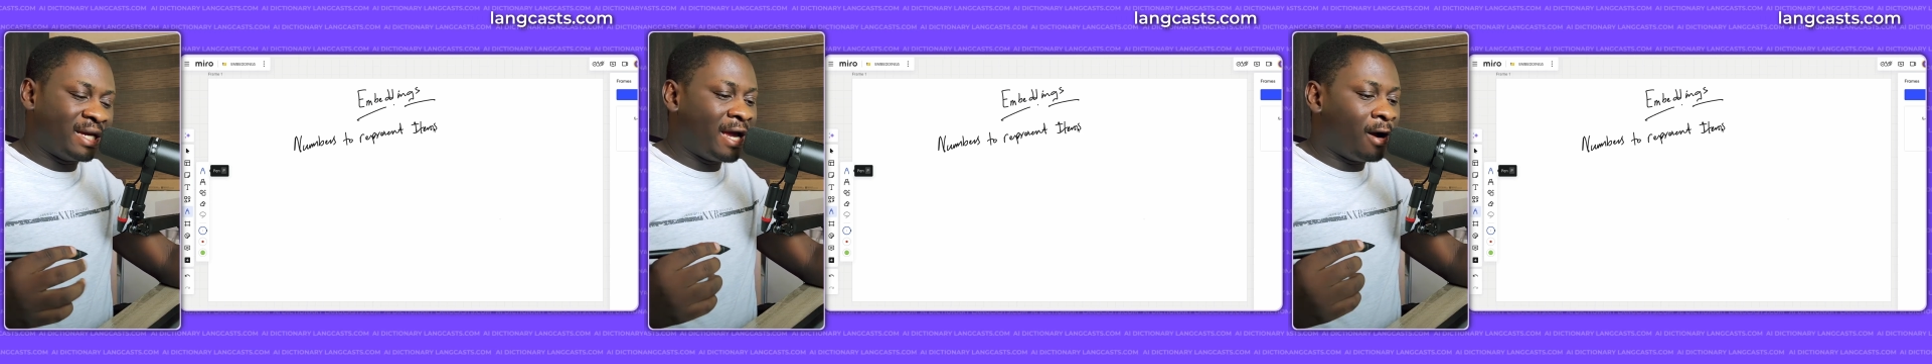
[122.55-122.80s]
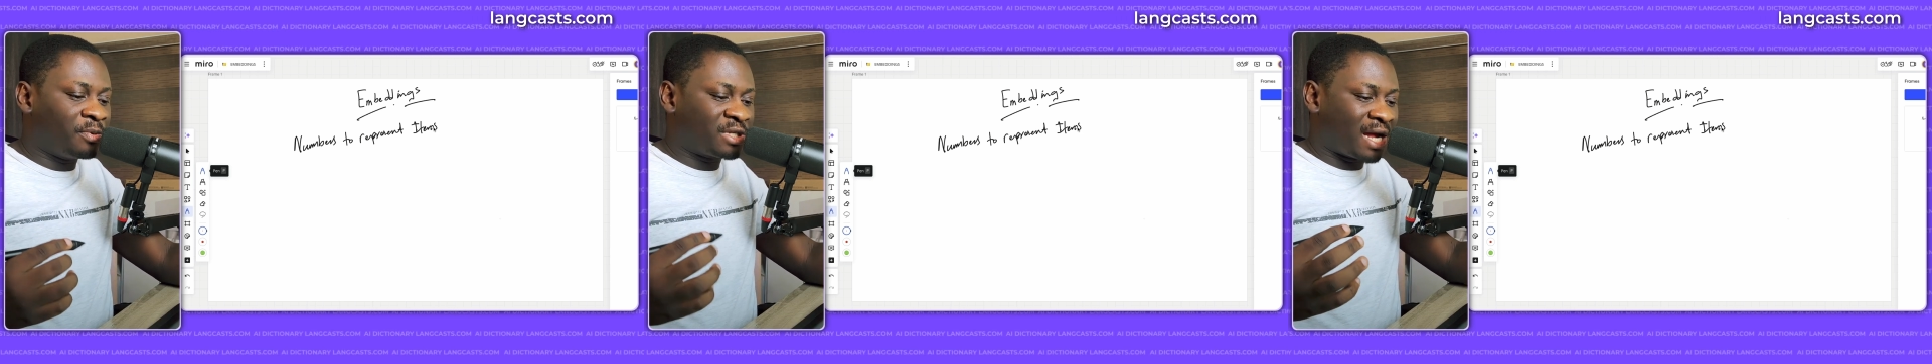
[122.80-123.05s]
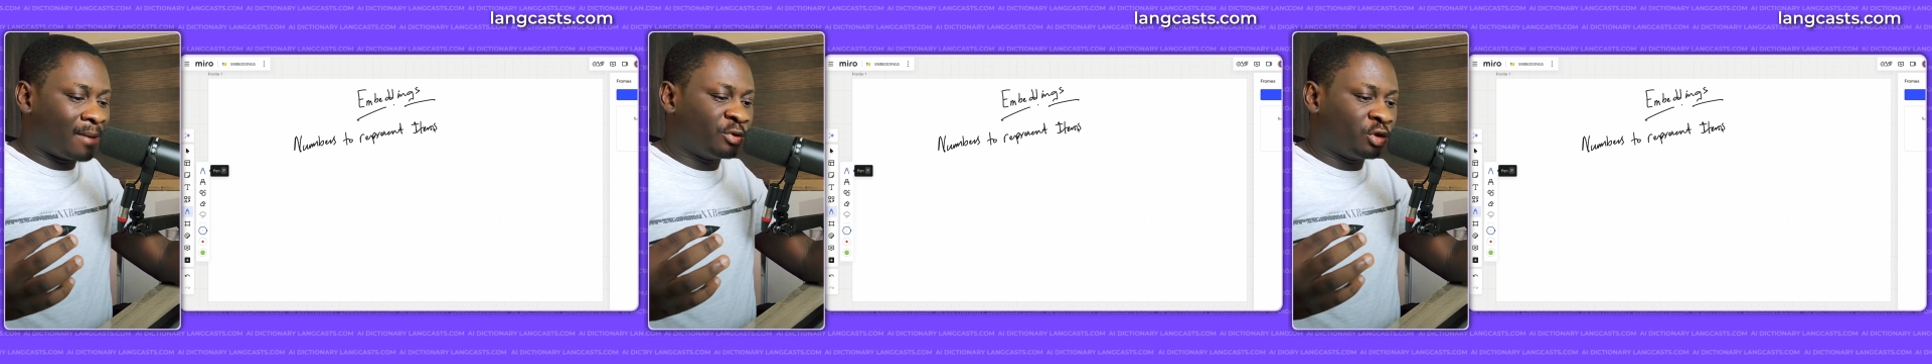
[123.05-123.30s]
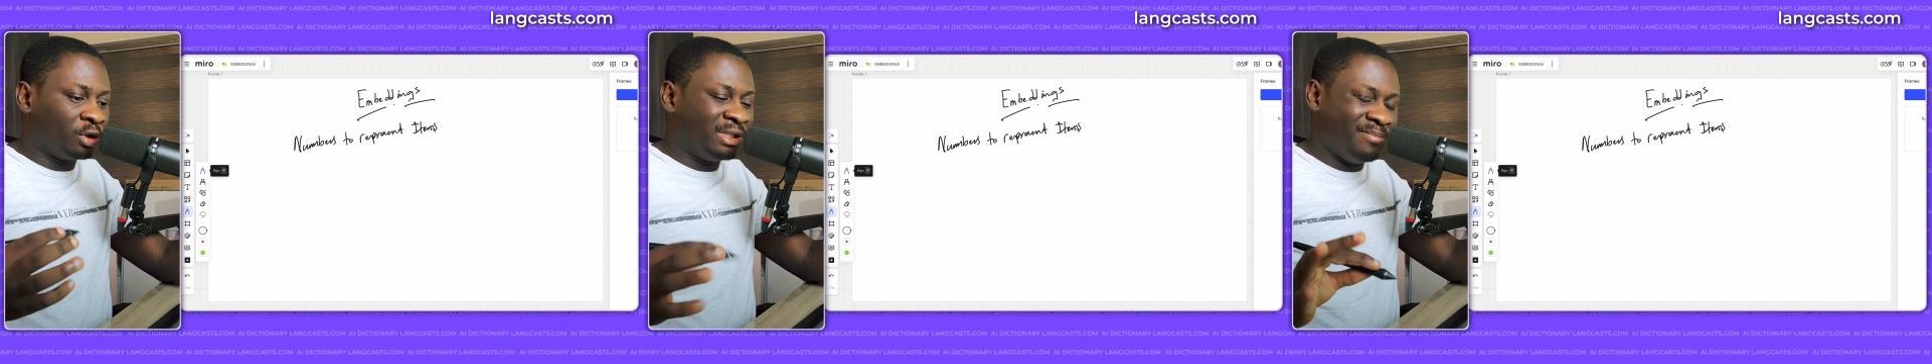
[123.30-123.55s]
helps
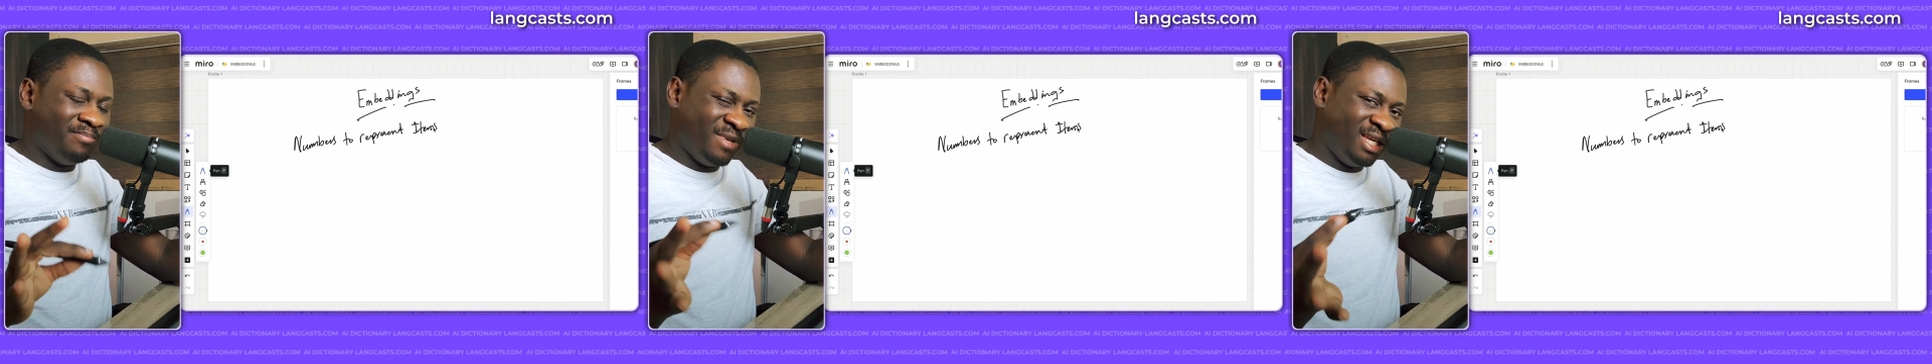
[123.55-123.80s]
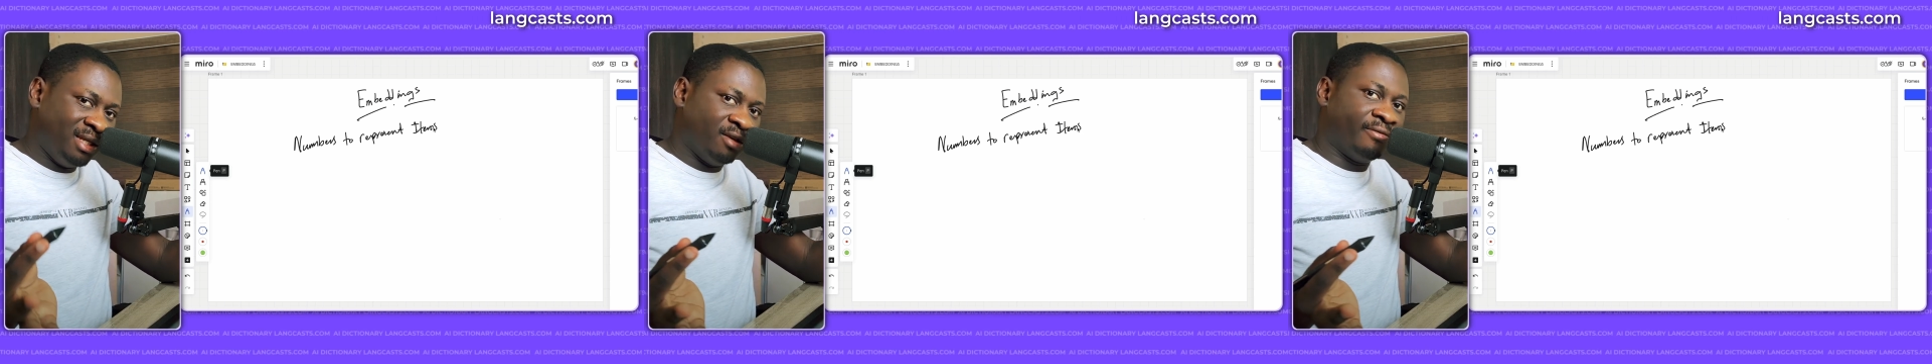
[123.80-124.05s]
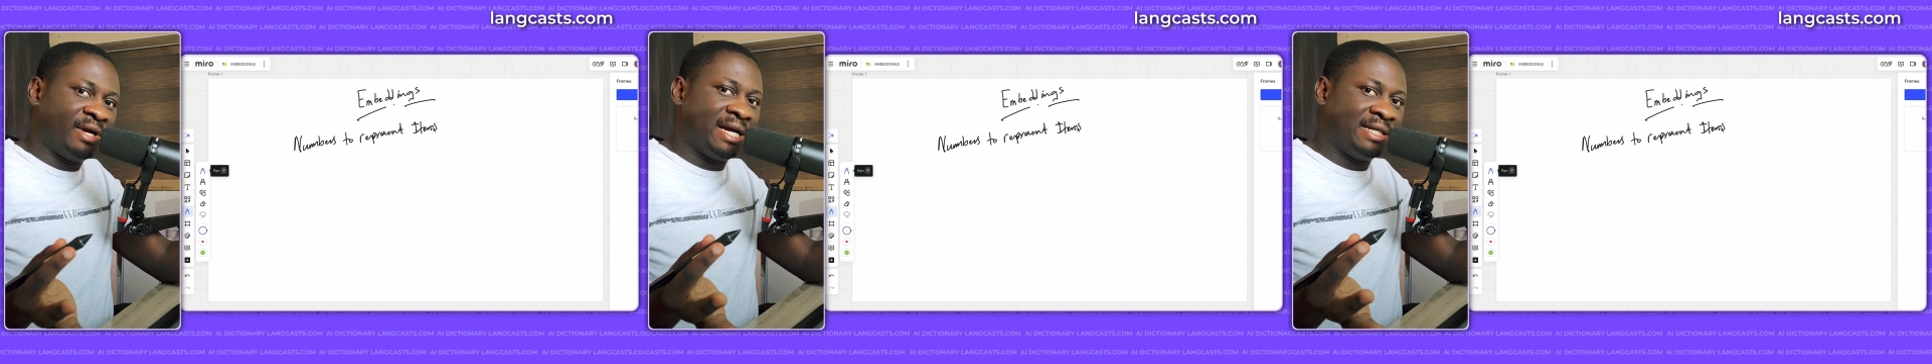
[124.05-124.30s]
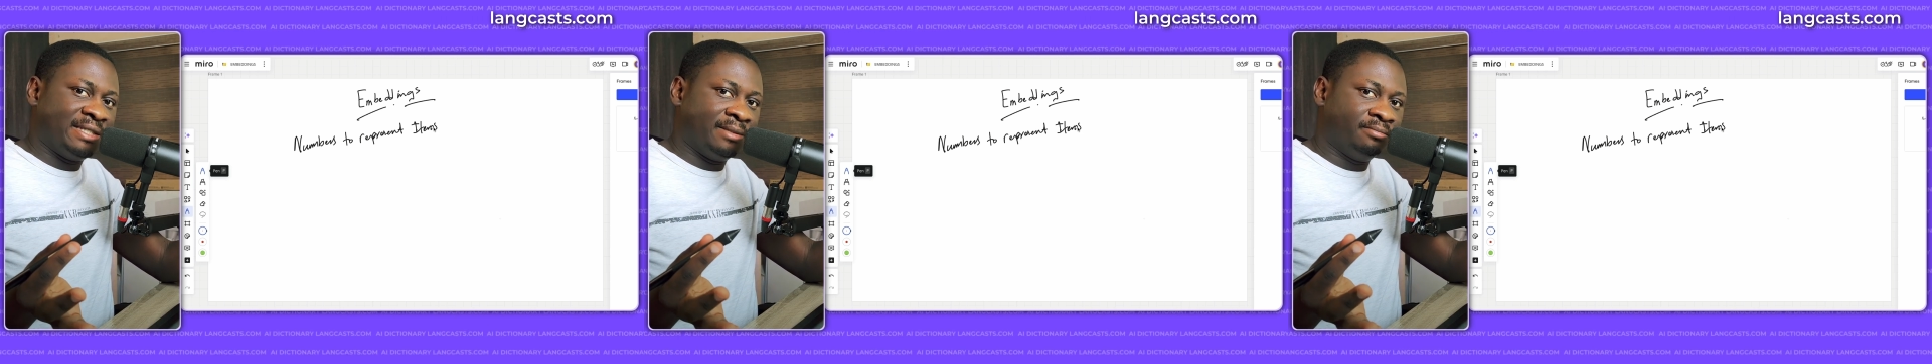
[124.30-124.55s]
capture the meaning of an
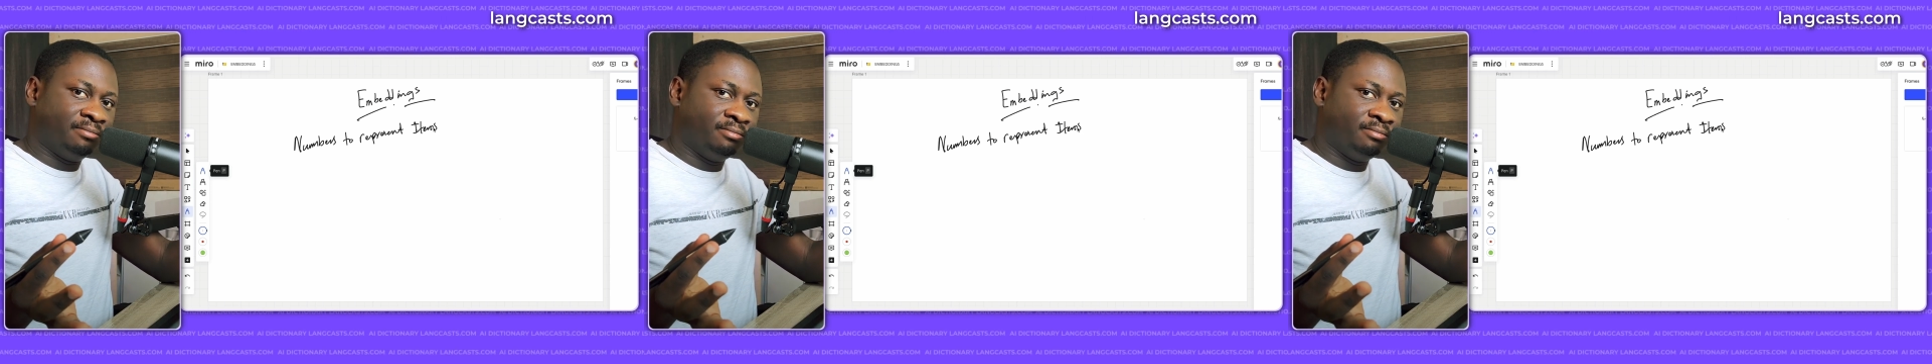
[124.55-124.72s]
item.